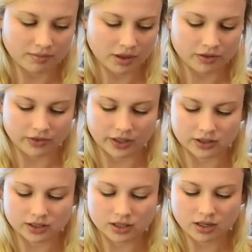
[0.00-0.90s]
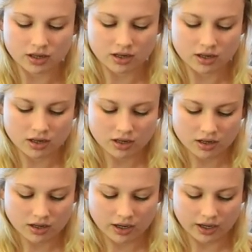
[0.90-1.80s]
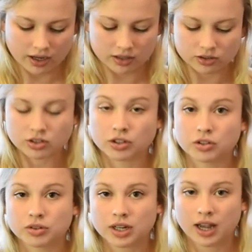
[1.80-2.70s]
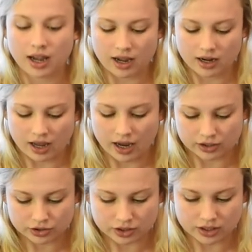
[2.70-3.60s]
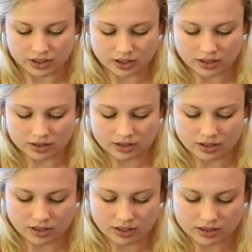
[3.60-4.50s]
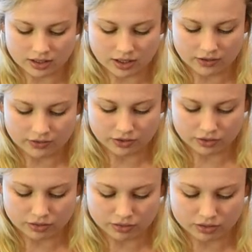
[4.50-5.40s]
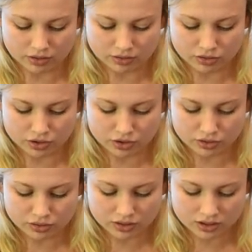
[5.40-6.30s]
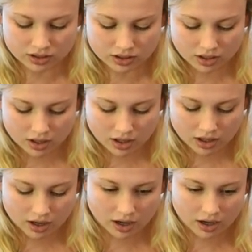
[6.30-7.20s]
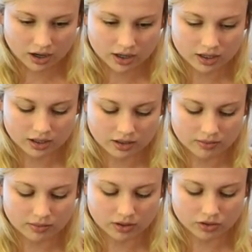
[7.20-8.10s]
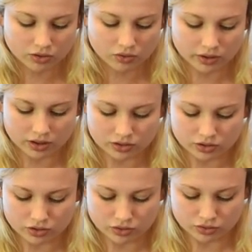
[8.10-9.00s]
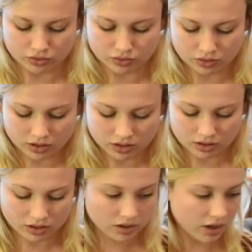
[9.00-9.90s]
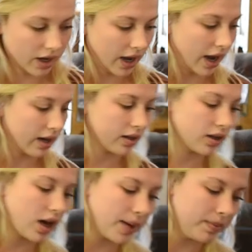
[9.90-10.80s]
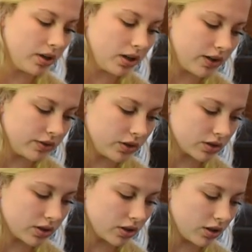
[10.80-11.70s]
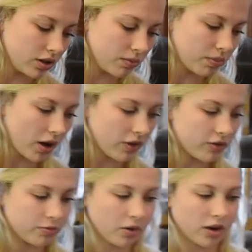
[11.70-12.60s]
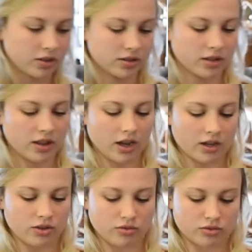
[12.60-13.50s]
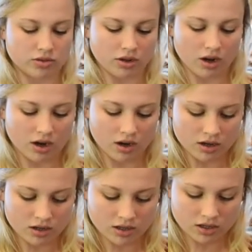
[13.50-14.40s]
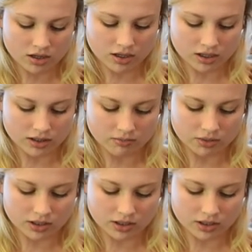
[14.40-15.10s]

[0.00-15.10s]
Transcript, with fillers: Perfect. And so you can add extra details to this if you so choose. I am going to add a couple of those little puff balls that you saw in the